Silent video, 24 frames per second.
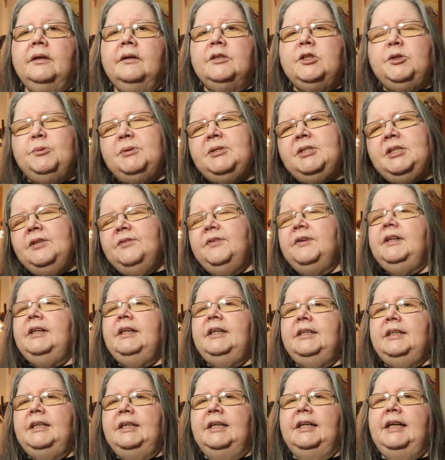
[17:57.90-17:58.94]

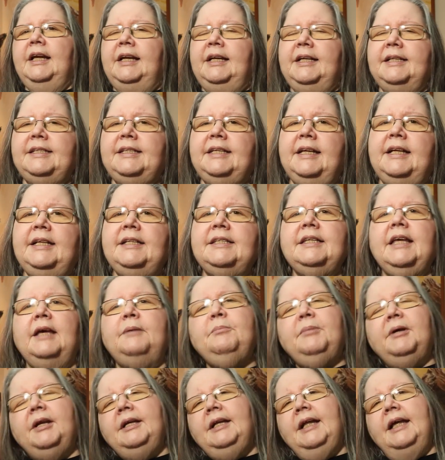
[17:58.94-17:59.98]
specifically the United States,
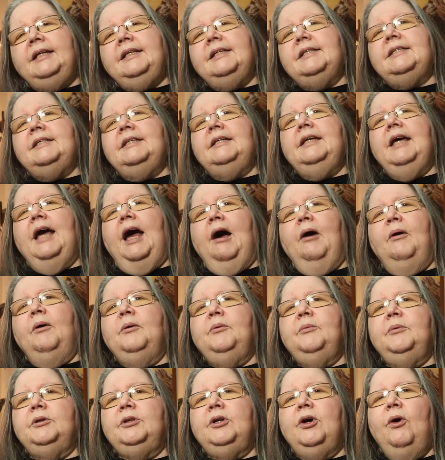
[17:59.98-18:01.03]
but I'd like to see how
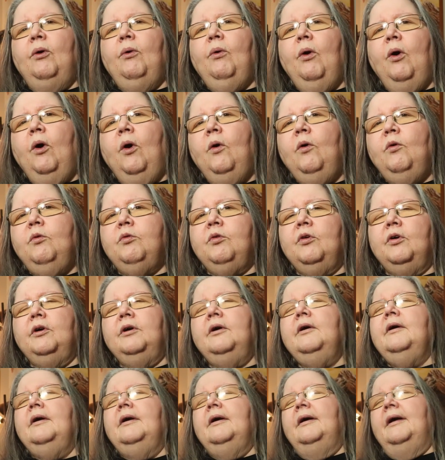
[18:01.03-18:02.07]
it would go over